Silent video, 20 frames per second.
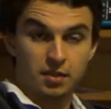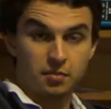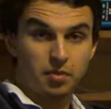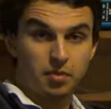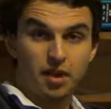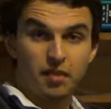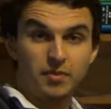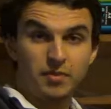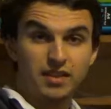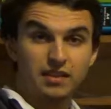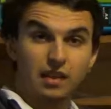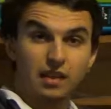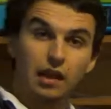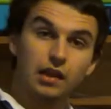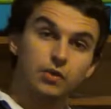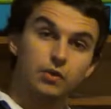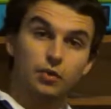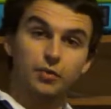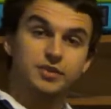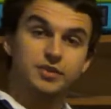But I mean,
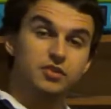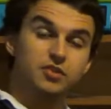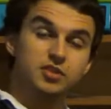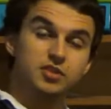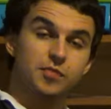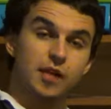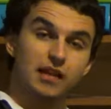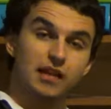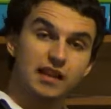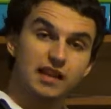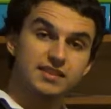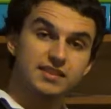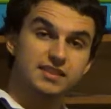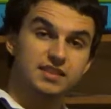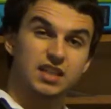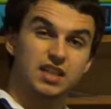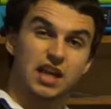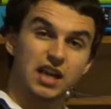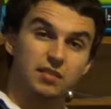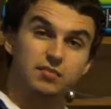like what we talked about last
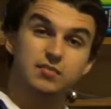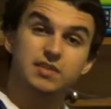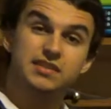time,